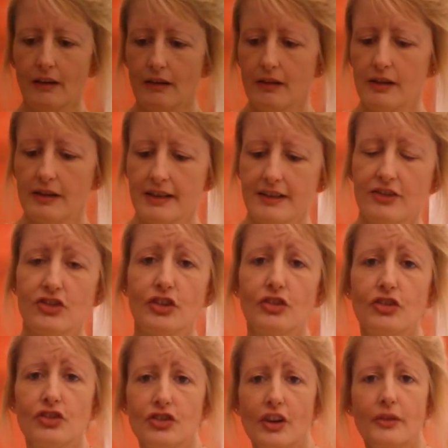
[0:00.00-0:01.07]
Oh, it's
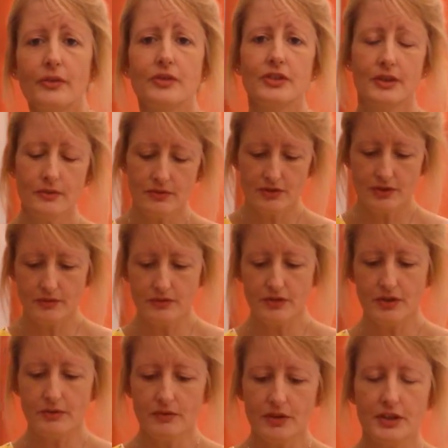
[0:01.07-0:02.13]
just so
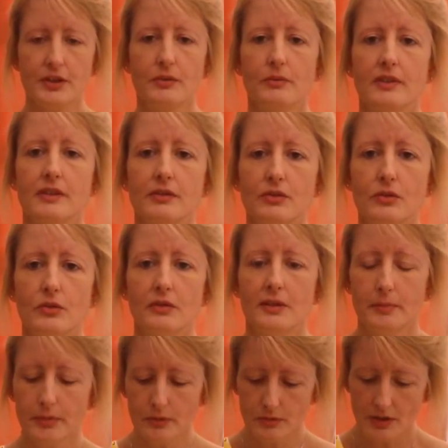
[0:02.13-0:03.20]
cute and
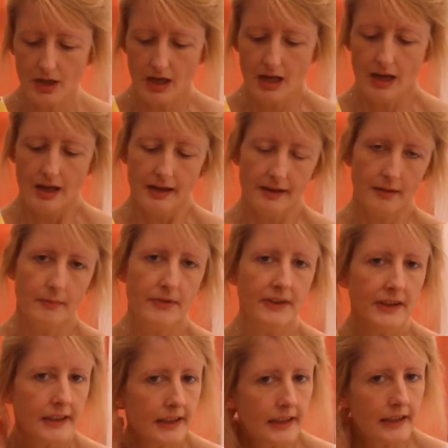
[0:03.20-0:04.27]
adorable. I'm
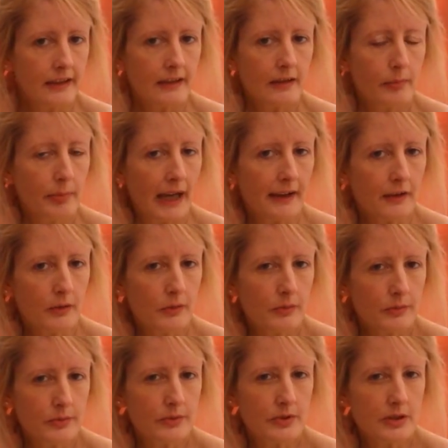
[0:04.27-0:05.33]
thinking the
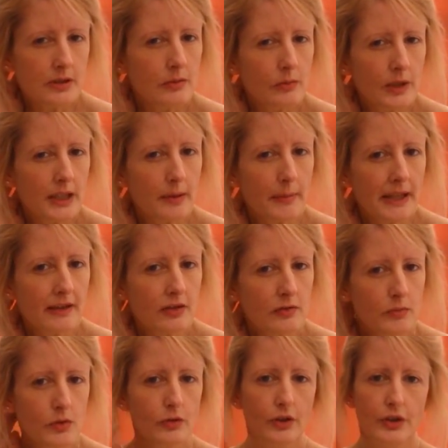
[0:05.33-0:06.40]
panels, when I make
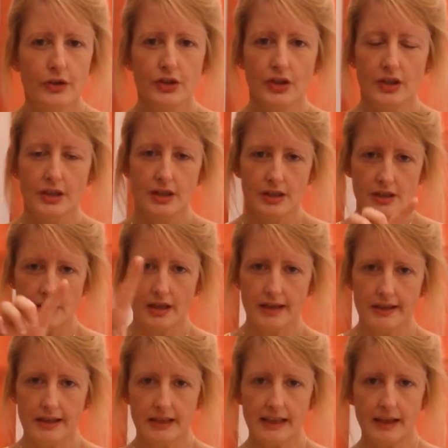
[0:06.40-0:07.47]
some more cushions, I
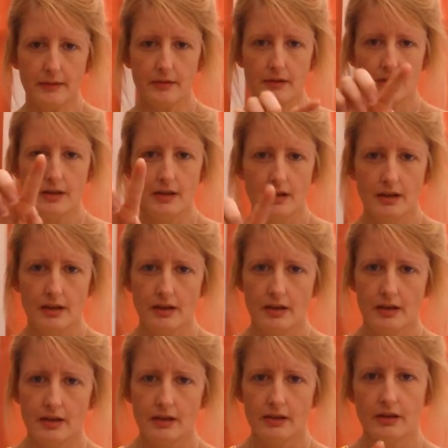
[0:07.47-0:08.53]
think that would
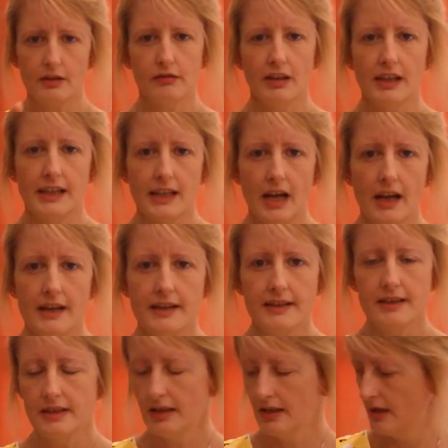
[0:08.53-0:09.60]
look really
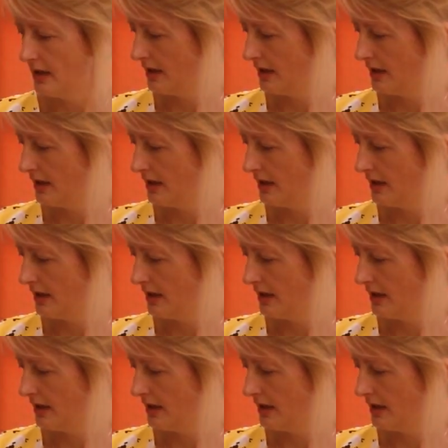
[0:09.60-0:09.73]
nice.